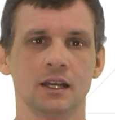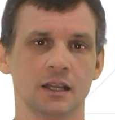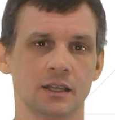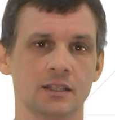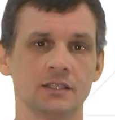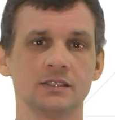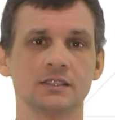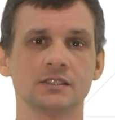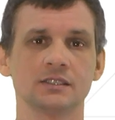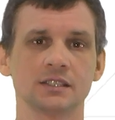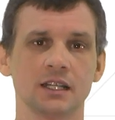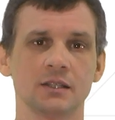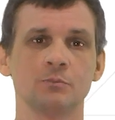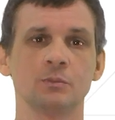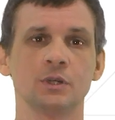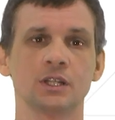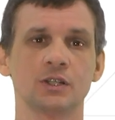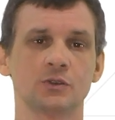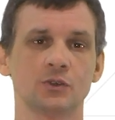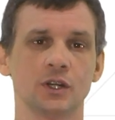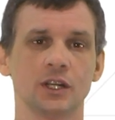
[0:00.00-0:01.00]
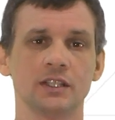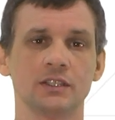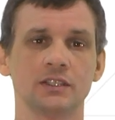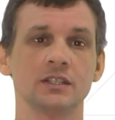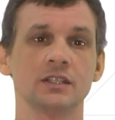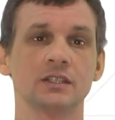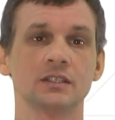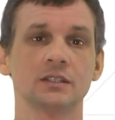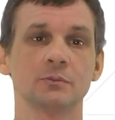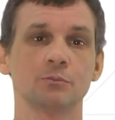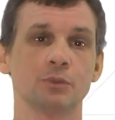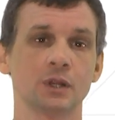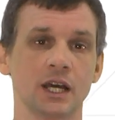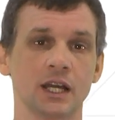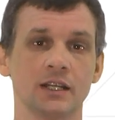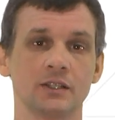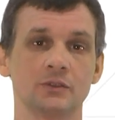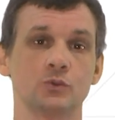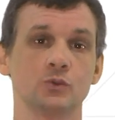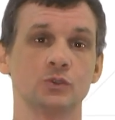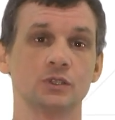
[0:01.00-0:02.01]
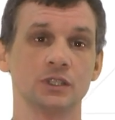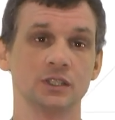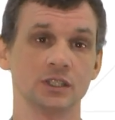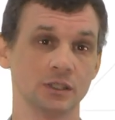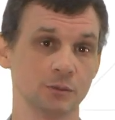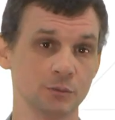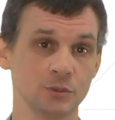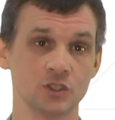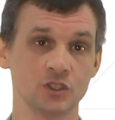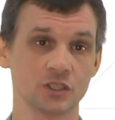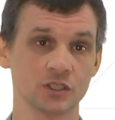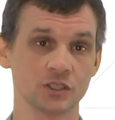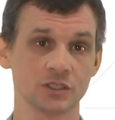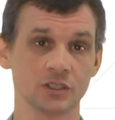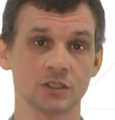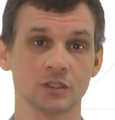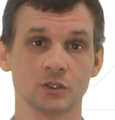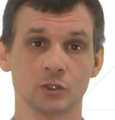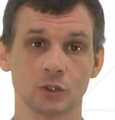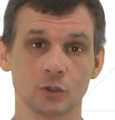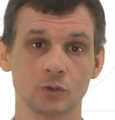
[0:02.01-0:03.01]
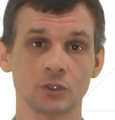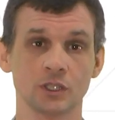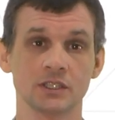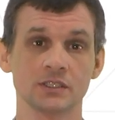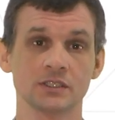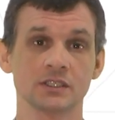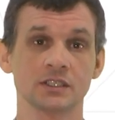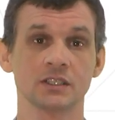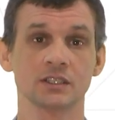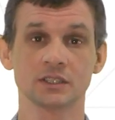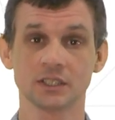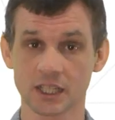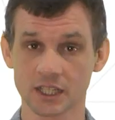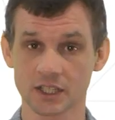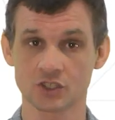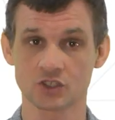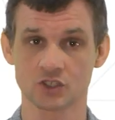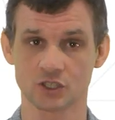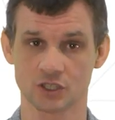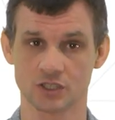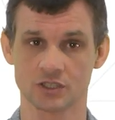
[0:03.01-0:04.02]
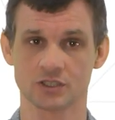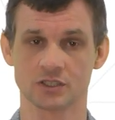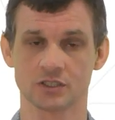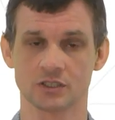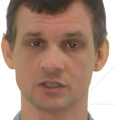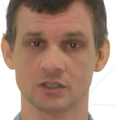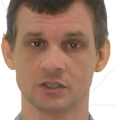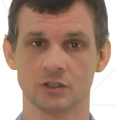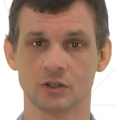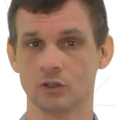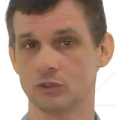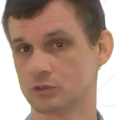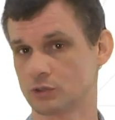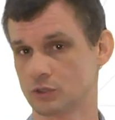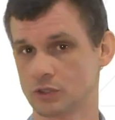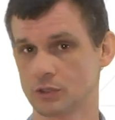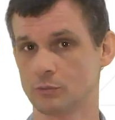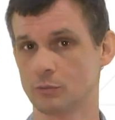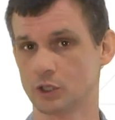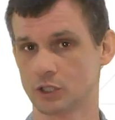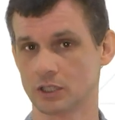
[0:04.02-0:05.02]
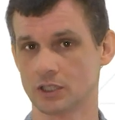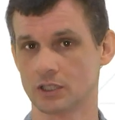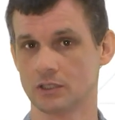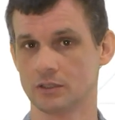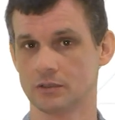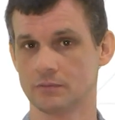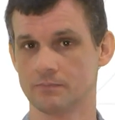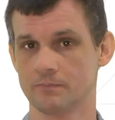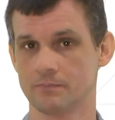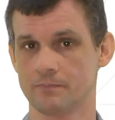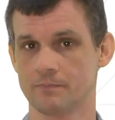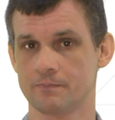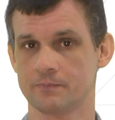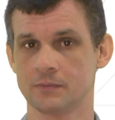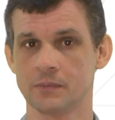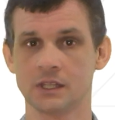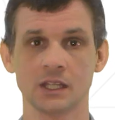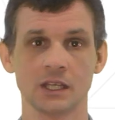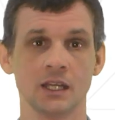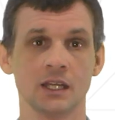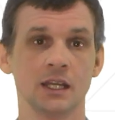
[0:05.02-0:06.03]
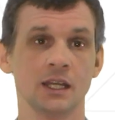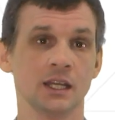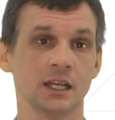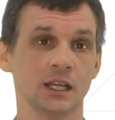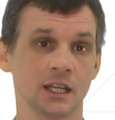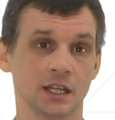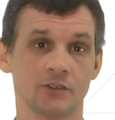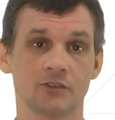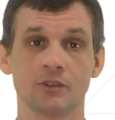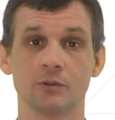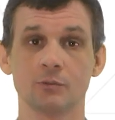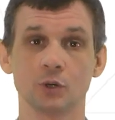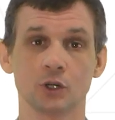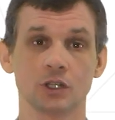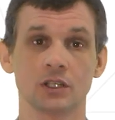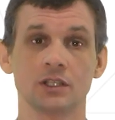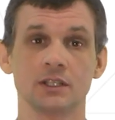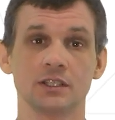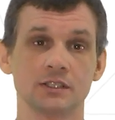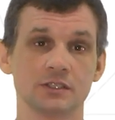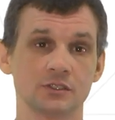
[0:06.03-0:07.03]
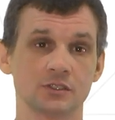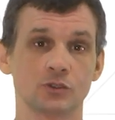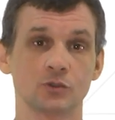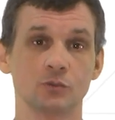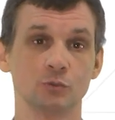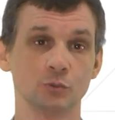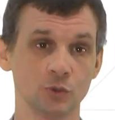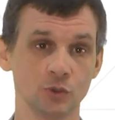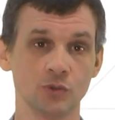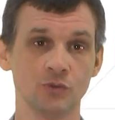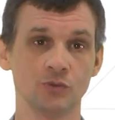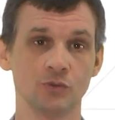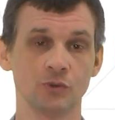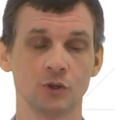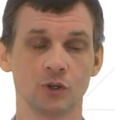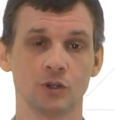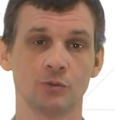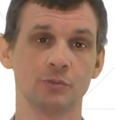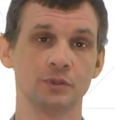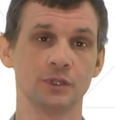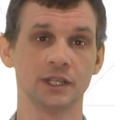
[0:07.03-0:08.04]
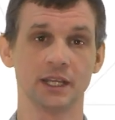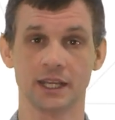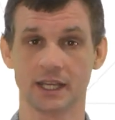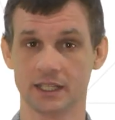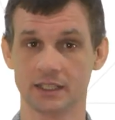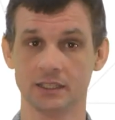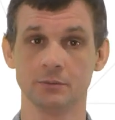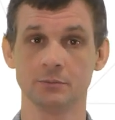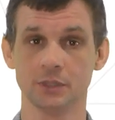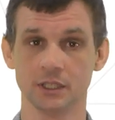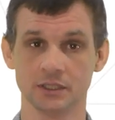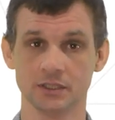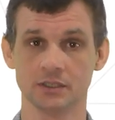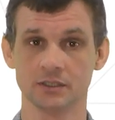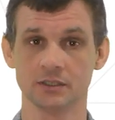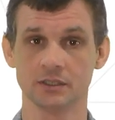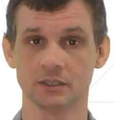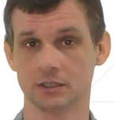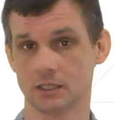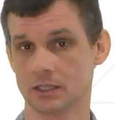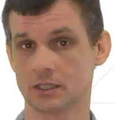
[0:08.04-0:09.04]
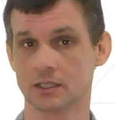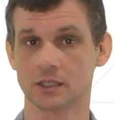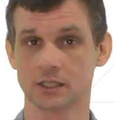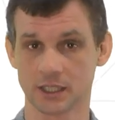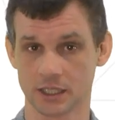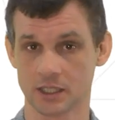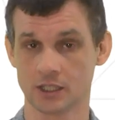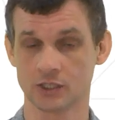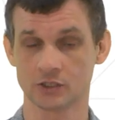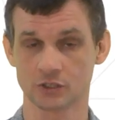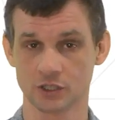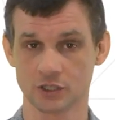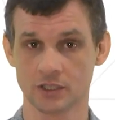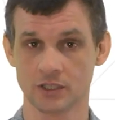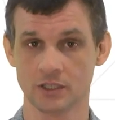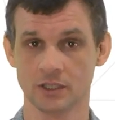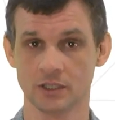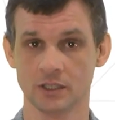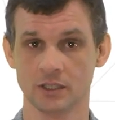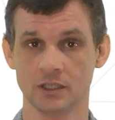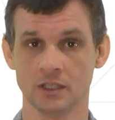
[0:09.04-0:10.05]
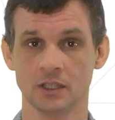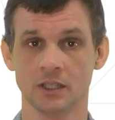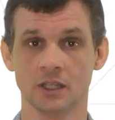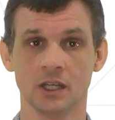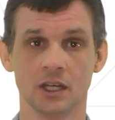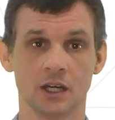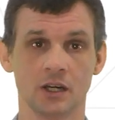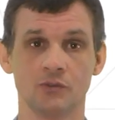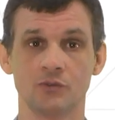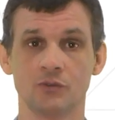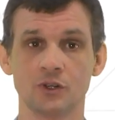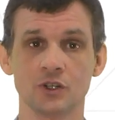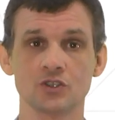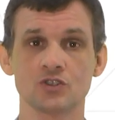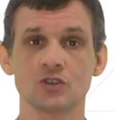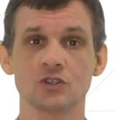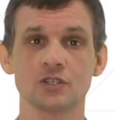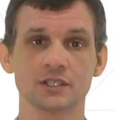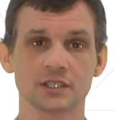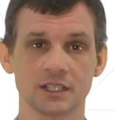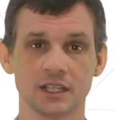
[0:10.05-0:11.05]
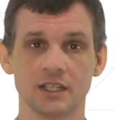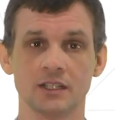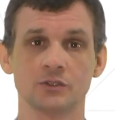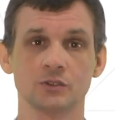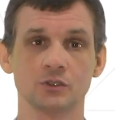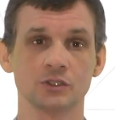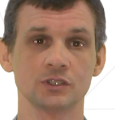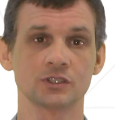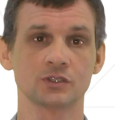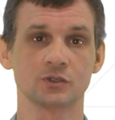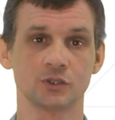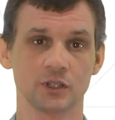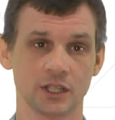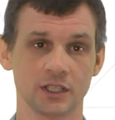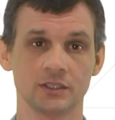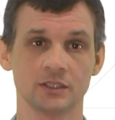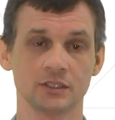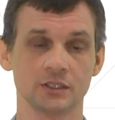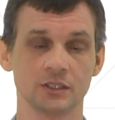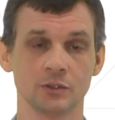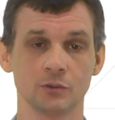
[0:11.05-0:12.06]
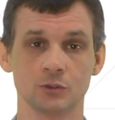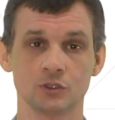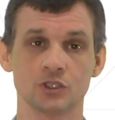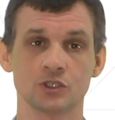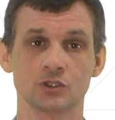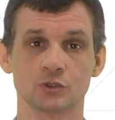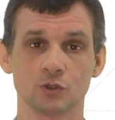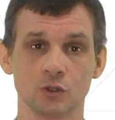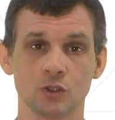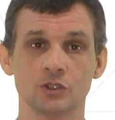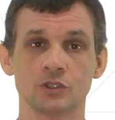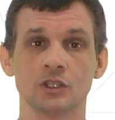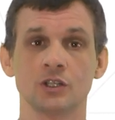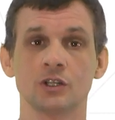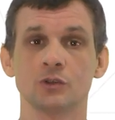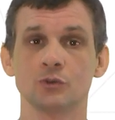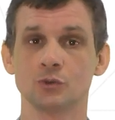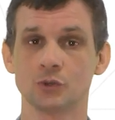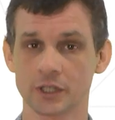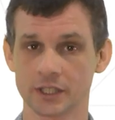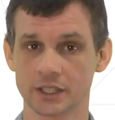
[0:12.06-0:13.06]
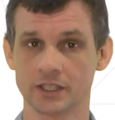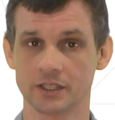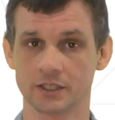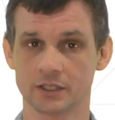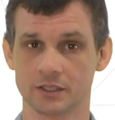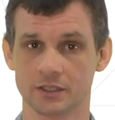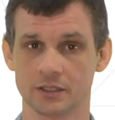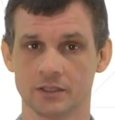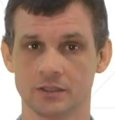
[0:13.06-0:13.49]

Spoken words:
This is done by creating and applying 2D images known as textures onto the model. If the model needs to move or be animated, like a character, a virtual skeleton is created, which is called rigging.